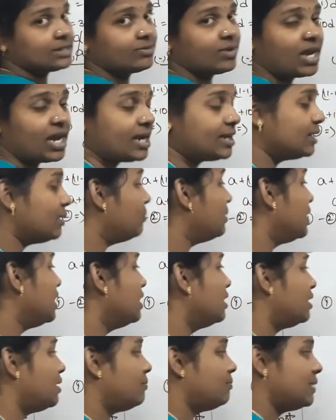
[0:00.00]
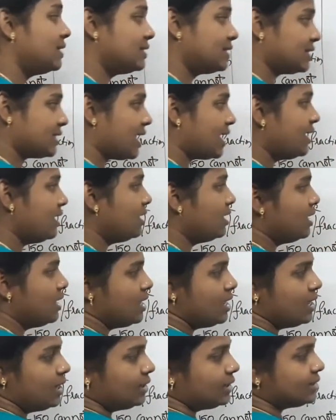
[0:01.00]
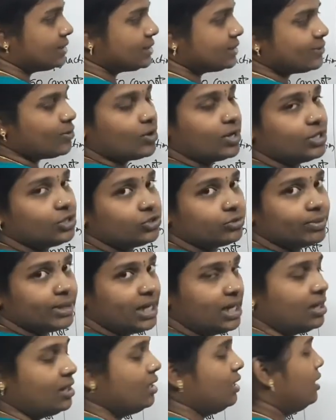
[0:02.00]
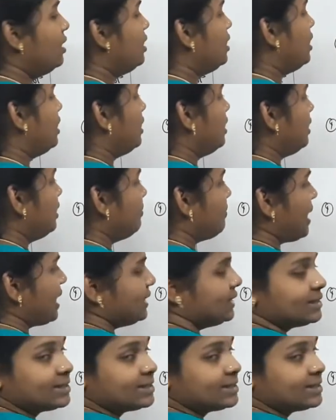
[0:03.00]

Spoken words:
we get the bigger number sign, this is going to be minus